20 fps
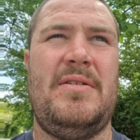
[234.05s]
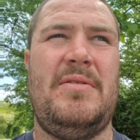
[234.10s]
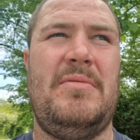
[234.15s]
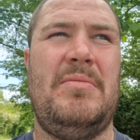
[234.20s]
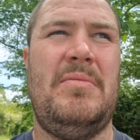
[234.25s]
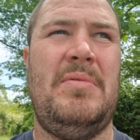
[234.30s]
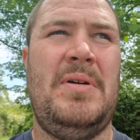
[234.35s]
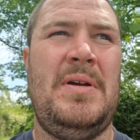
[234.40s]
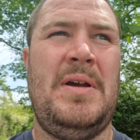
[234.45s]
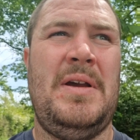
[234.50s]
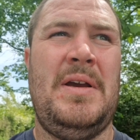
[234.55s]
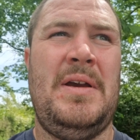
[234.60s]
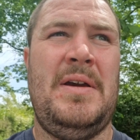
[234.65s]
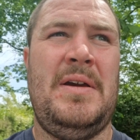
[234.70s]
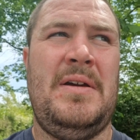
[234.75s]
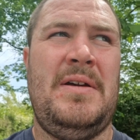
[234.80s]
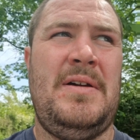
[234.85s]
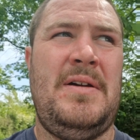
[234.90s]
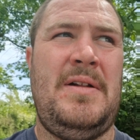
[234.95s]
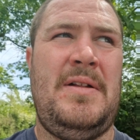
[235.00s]
who
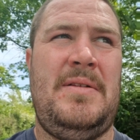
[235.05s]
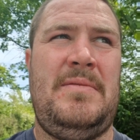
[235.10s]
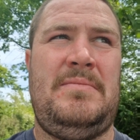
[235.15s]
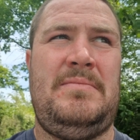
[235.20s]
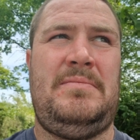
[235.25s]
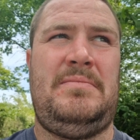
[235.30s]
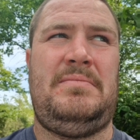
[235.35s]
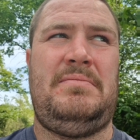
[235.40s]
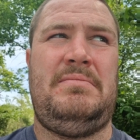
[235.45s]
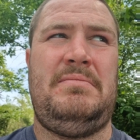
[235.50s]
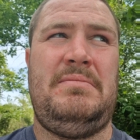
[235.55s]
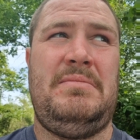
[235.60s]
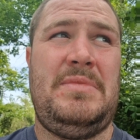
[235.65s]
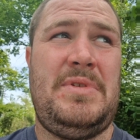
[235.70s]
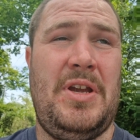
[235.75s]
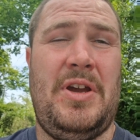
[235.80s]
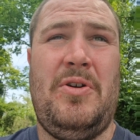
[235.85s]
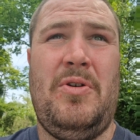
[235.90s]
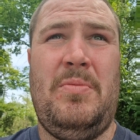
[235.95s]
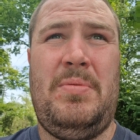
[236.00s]

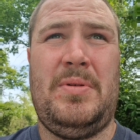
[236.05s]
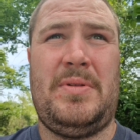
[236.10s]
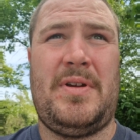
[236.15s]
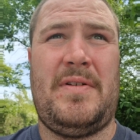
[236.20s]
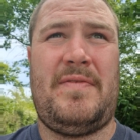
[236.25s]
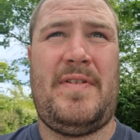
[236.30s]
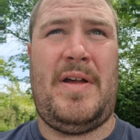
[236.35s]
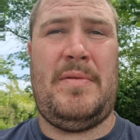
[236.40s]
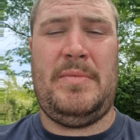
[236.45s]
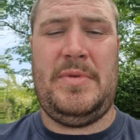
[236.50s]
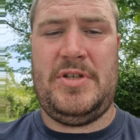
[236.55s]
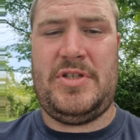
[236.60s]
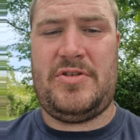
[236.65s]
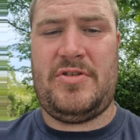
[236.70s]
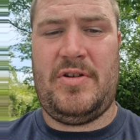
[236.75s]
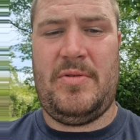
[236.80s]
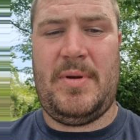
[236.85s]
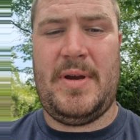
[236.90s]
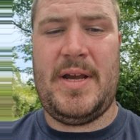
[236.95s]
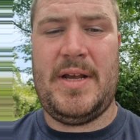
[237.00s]
do put their families
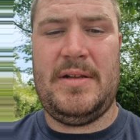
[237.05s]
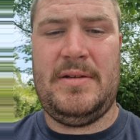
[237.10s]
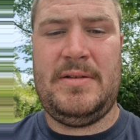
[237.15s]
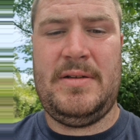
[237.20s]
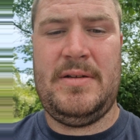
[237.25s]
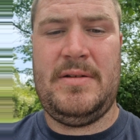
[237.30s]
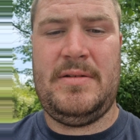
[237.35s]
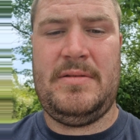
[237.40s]
through hell.